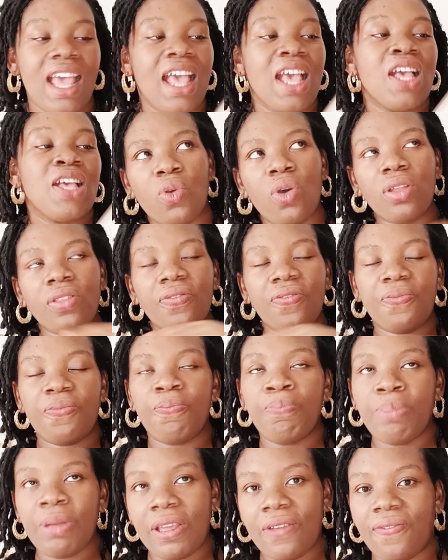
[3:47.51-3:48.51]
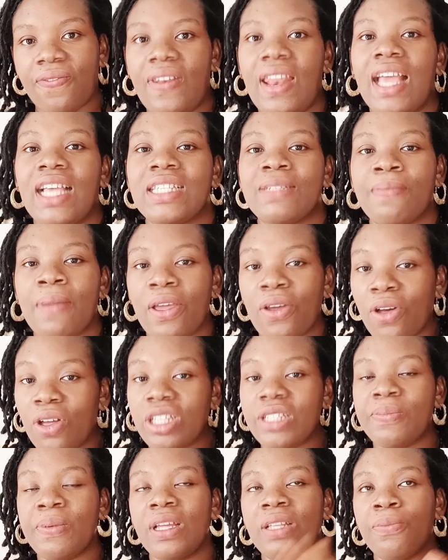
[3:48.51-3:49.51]
One big flax my
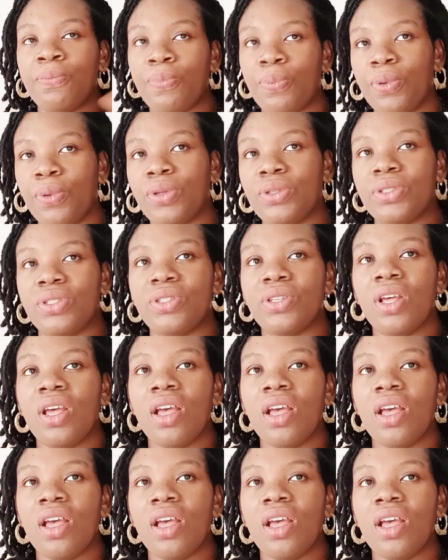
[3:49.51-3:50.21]
husband bought